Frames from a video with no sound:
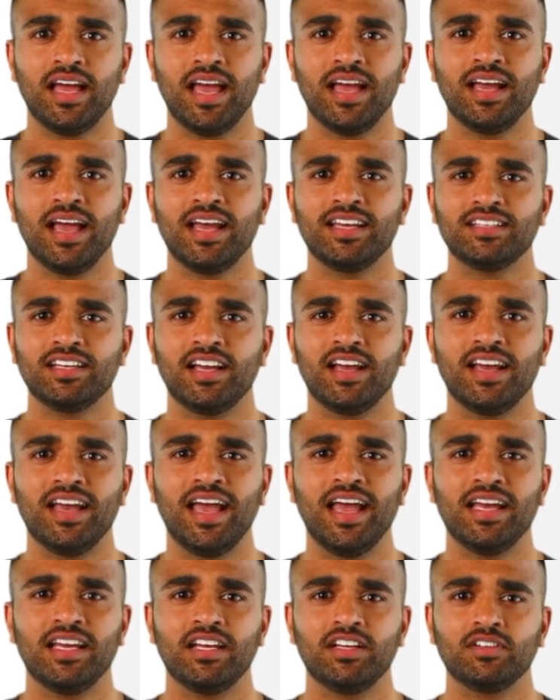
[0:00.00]
and isolate
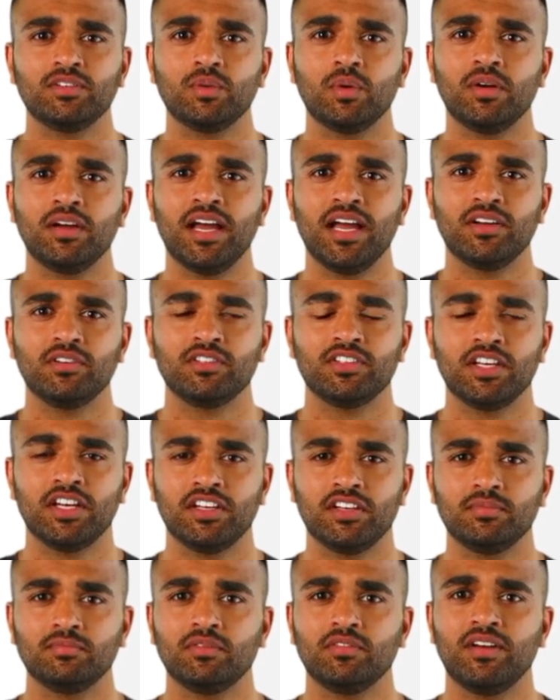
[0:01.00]
any stored energy
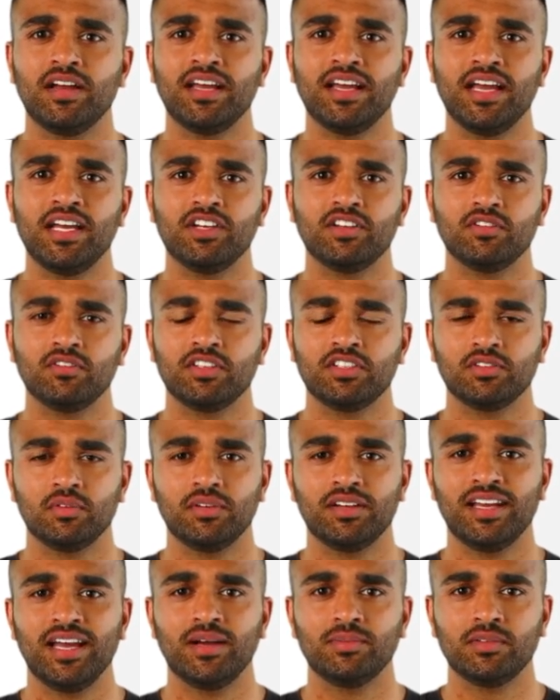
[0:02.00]
to prevent injuries or
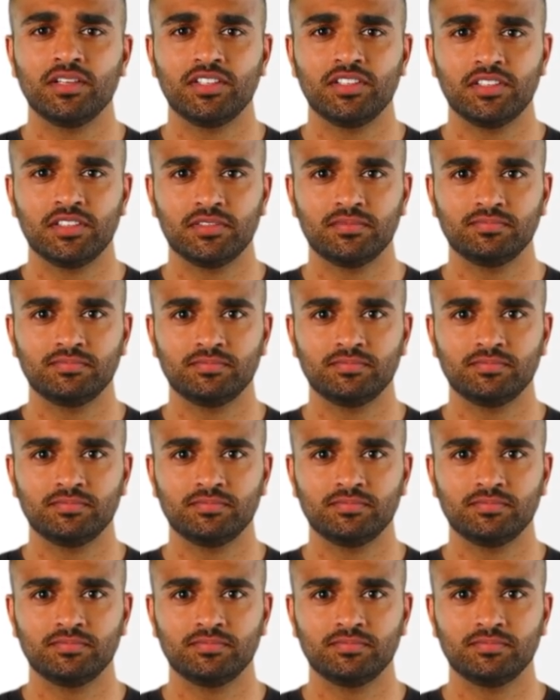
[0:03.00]
damage.